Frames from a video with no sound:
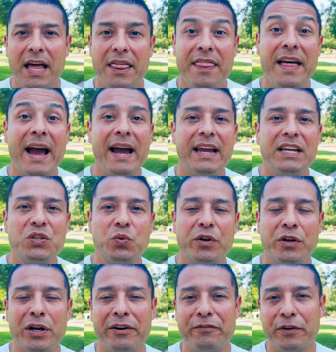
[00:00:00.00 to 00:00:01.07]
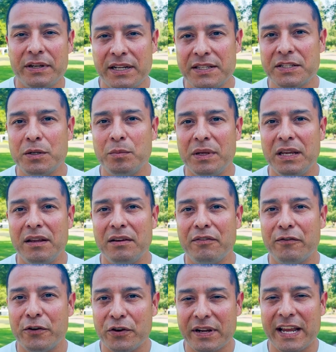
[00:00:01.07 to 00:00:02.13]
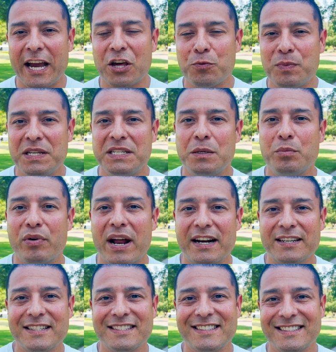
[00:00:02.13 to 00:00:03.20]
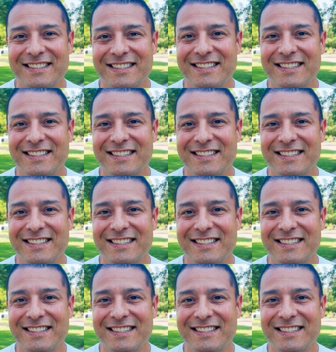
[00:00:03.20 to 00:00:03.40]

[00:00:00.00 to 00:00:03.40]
That is where your effort needs to be for your cash PT practice.